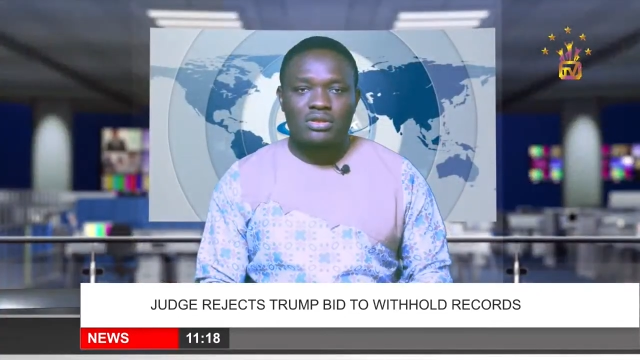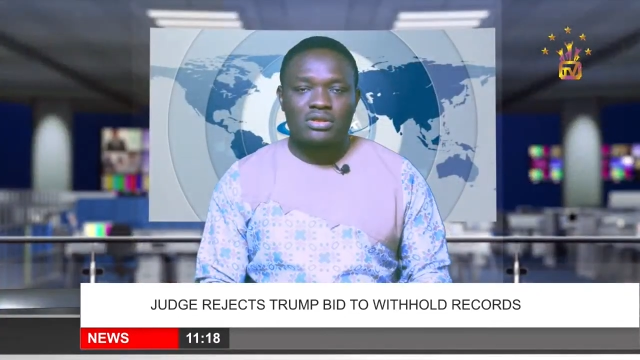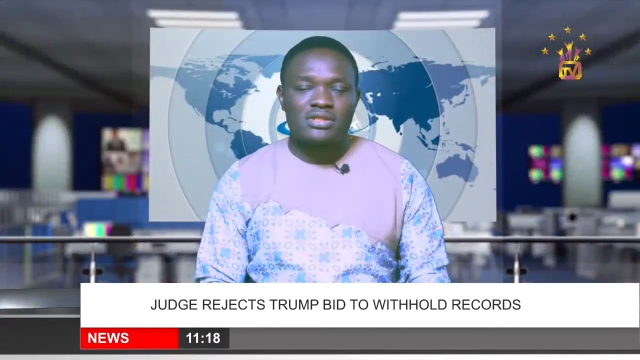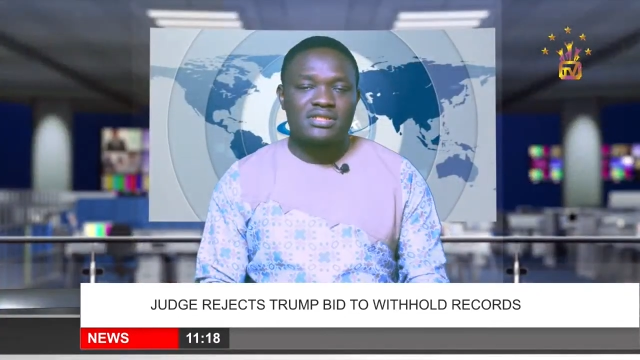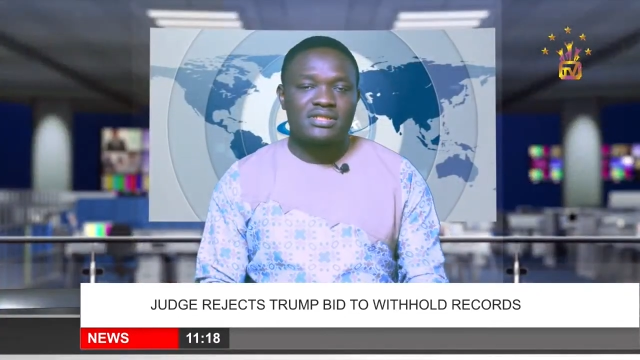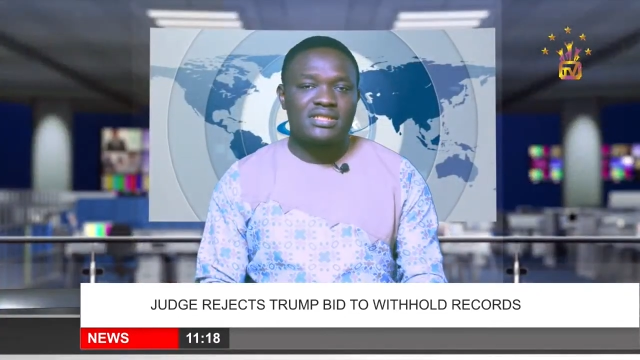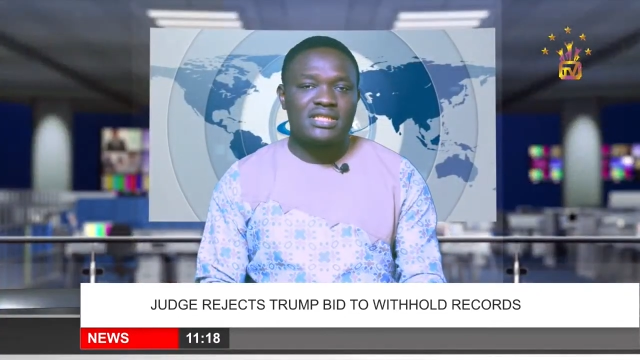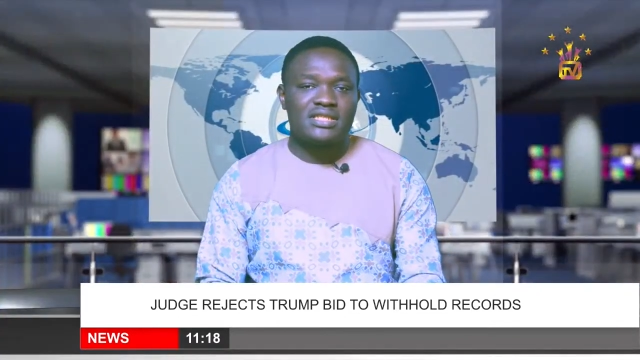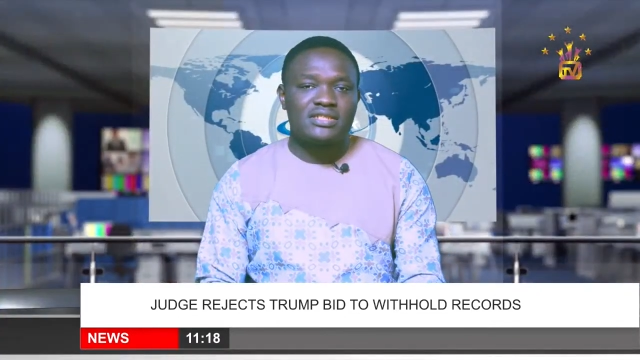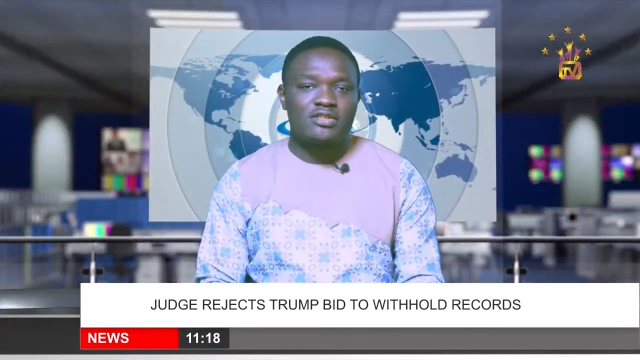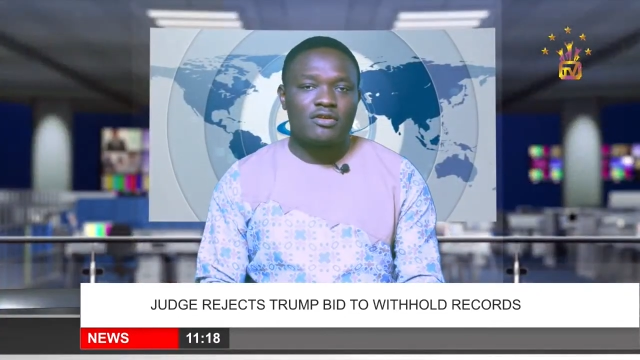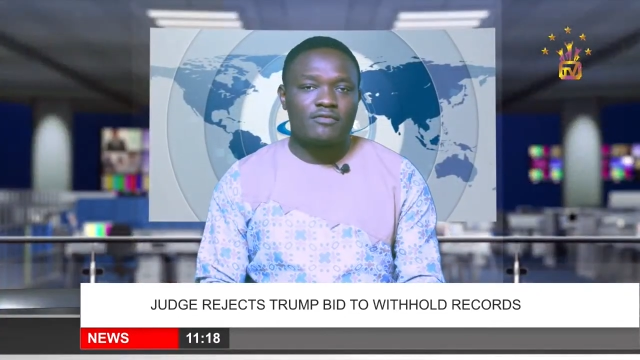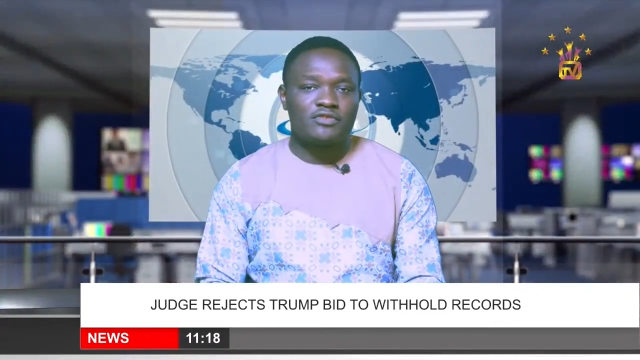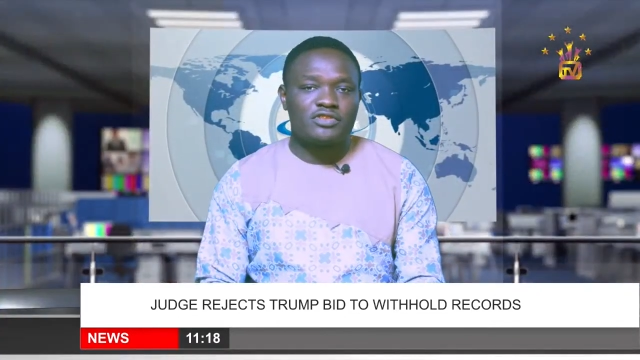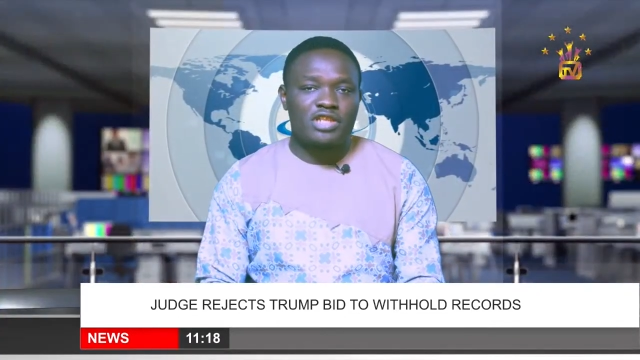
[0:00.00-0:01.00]
the 6th
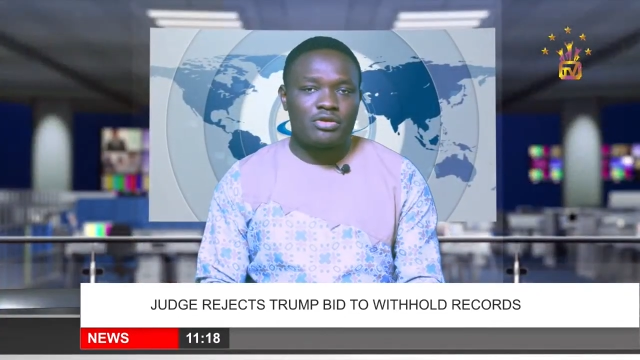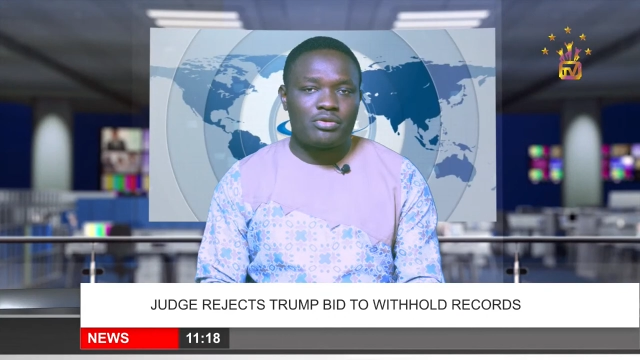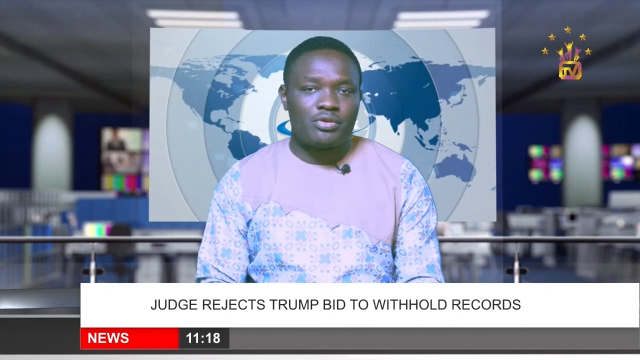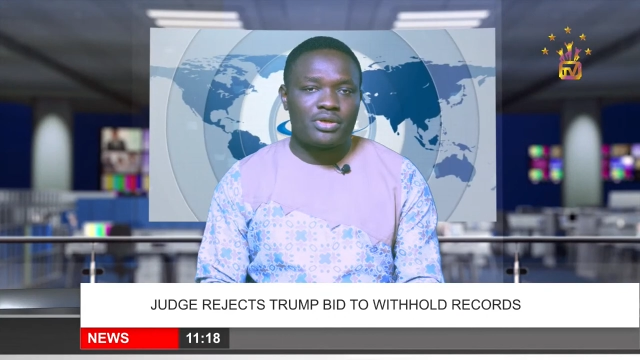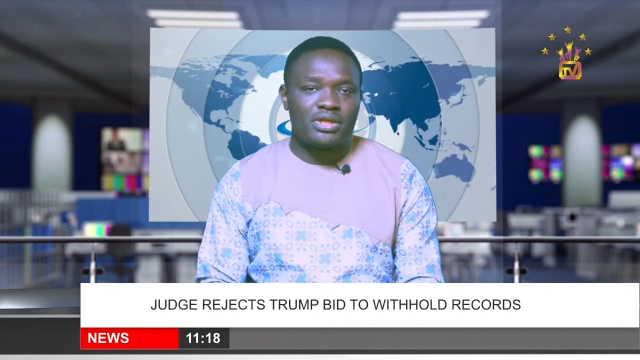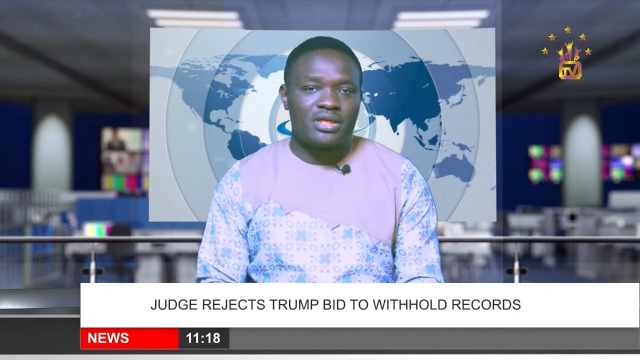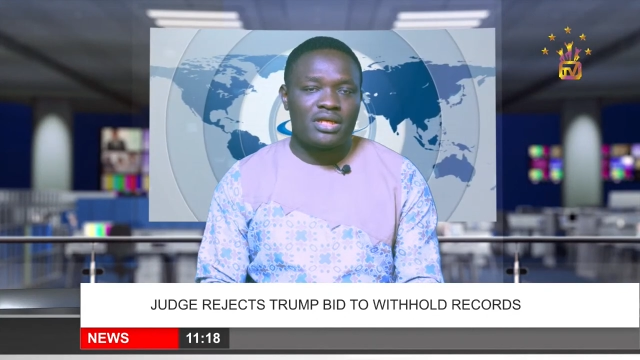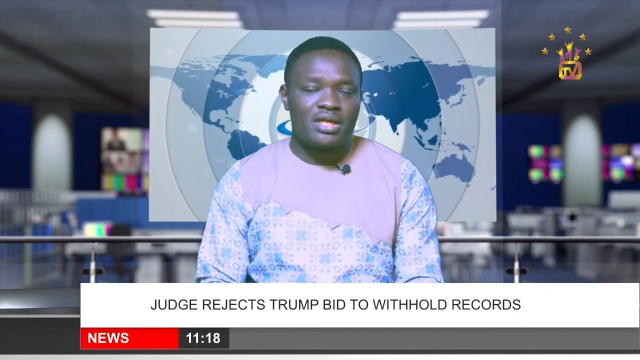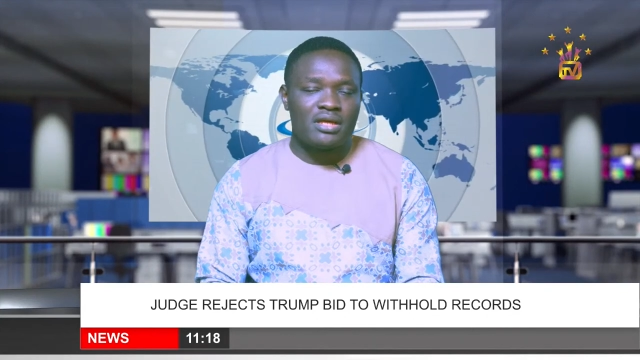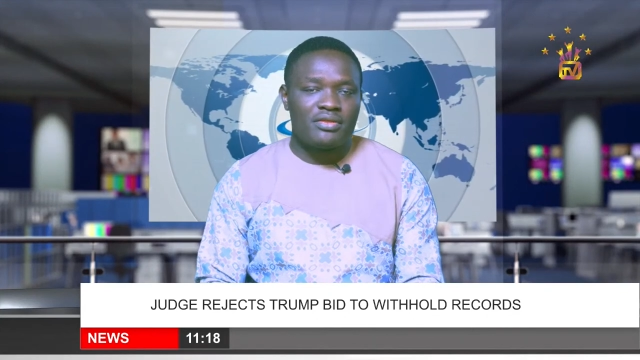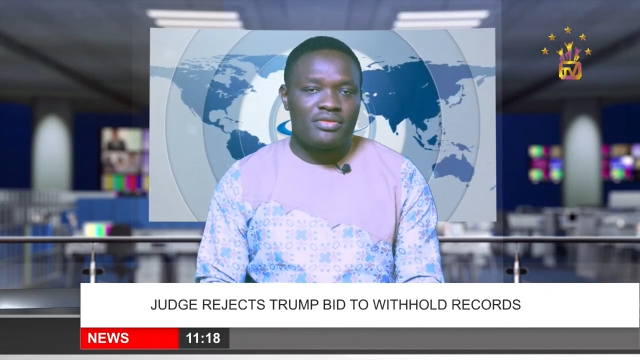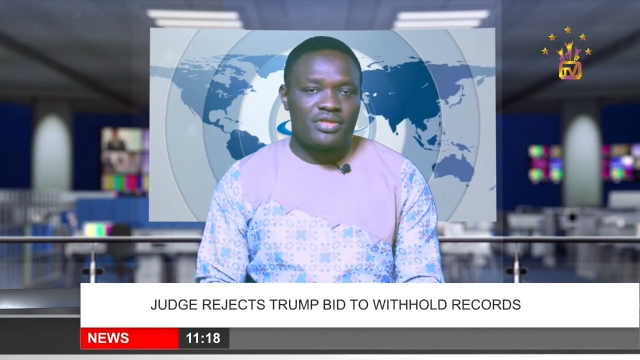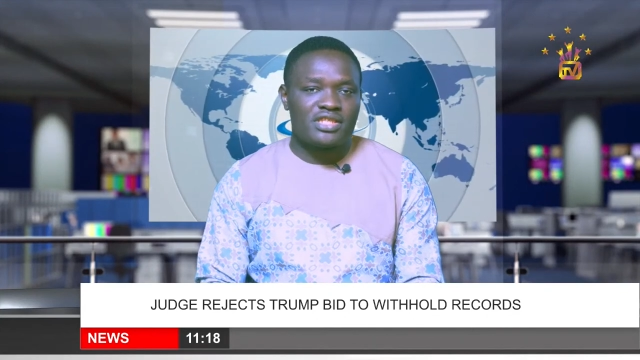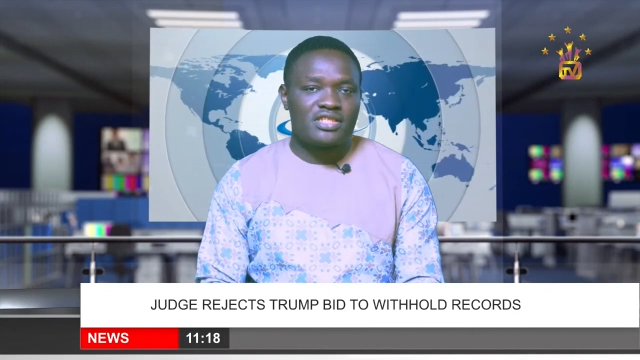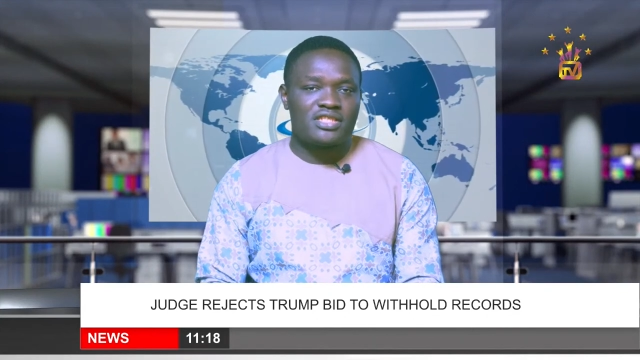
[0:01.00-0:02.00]
of January
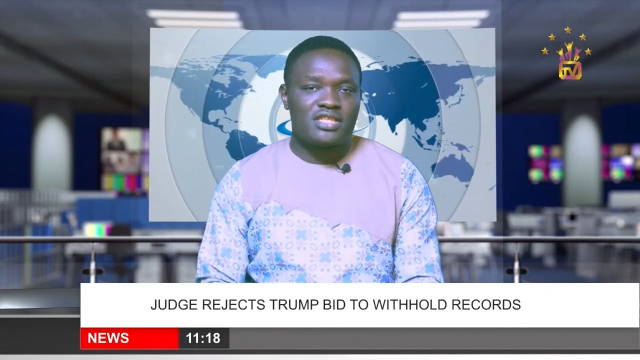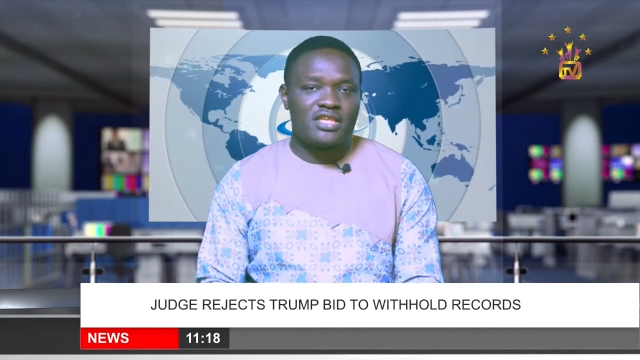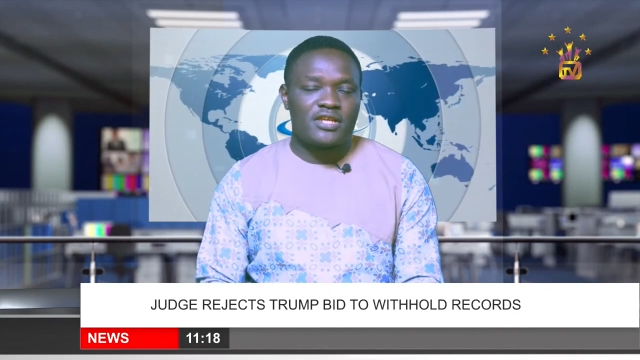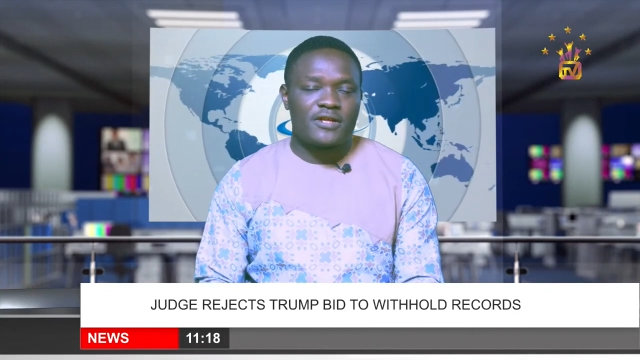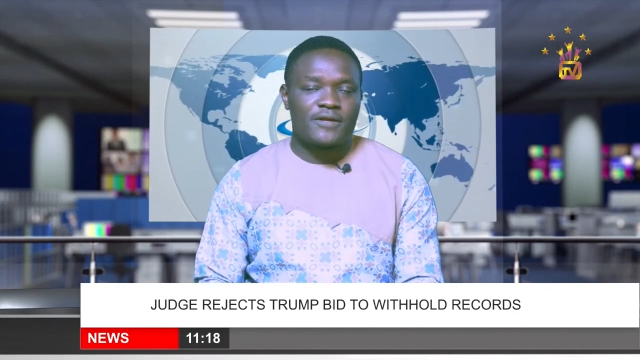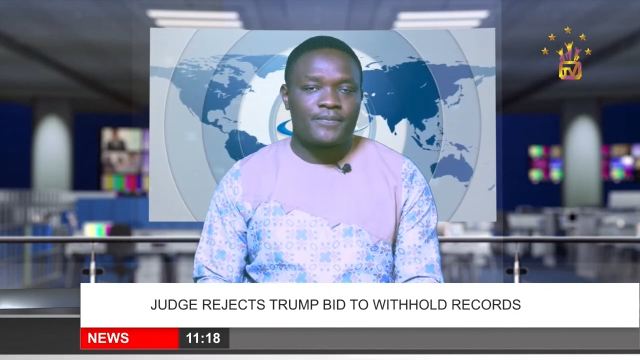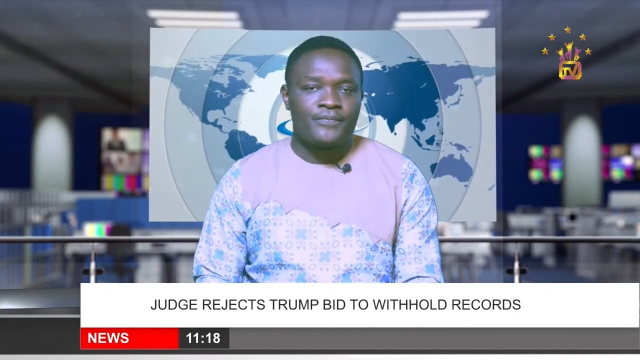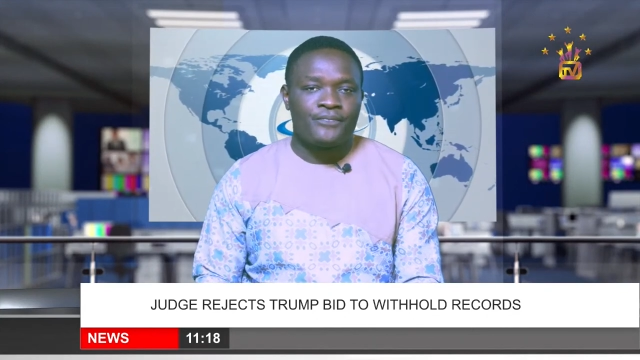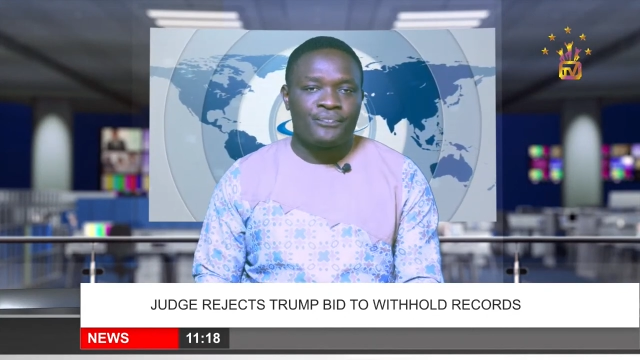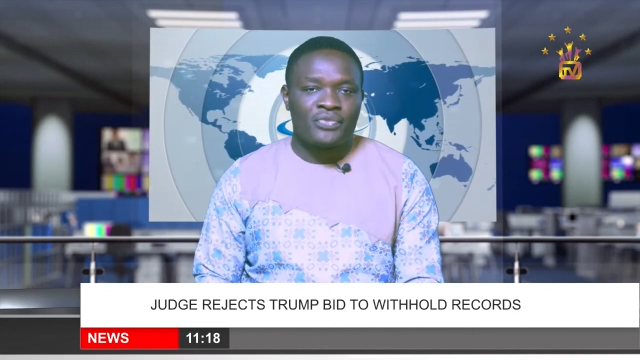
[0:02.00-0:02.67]
this year.